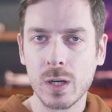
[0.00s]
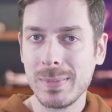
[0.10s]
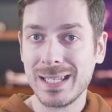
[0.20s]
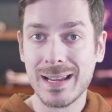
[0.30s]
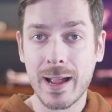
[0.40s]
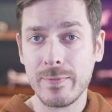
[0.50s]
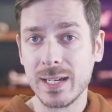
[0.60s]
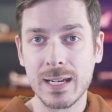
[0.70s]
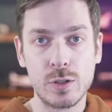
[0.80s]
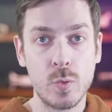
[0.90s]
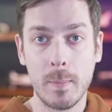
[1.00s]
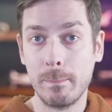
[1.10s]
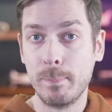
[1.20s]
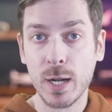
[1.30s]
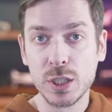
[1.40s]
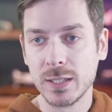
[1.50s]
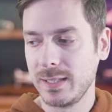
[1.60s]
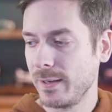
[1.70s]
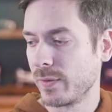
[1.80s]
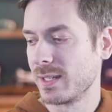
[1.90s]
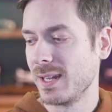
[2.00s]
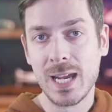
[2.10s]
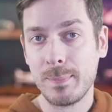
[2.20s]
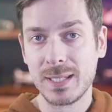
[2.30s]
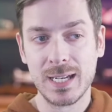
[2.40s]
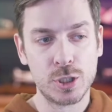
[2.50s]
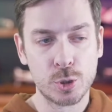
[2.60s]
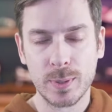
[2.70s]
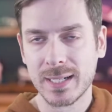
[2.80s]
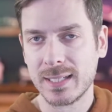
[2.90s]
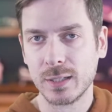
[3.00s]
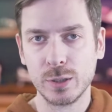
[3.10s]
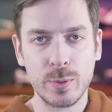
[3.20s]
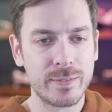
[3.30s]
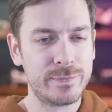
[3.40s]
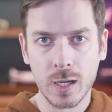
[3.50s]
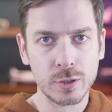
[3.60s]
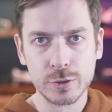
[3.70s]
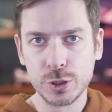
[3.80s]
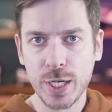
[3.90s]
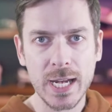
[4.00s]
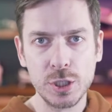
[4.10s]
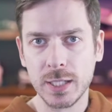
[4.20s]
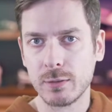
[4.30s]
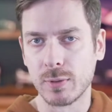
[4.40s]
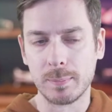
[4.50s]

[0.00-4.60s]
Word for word: We're going to be diving into a bunch of different tips and tricks, including color changing and